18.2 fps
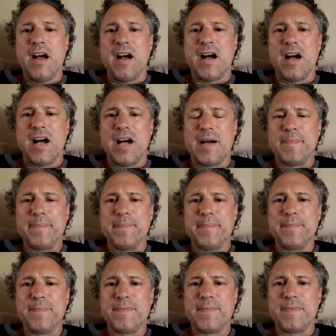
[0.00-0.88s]

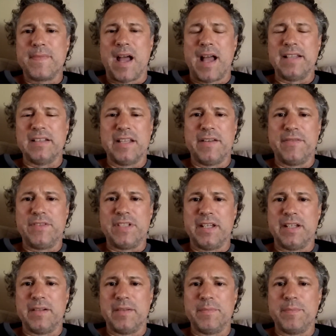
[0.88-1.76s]
I lived
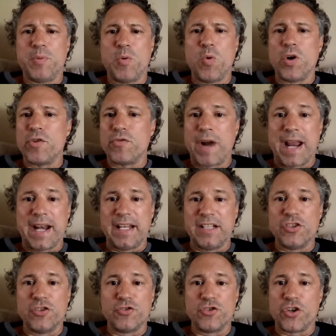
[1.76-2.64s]
in Port
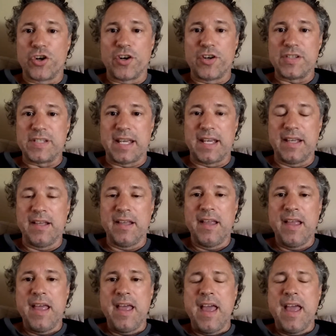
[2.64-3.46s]
Reading, New Jersey,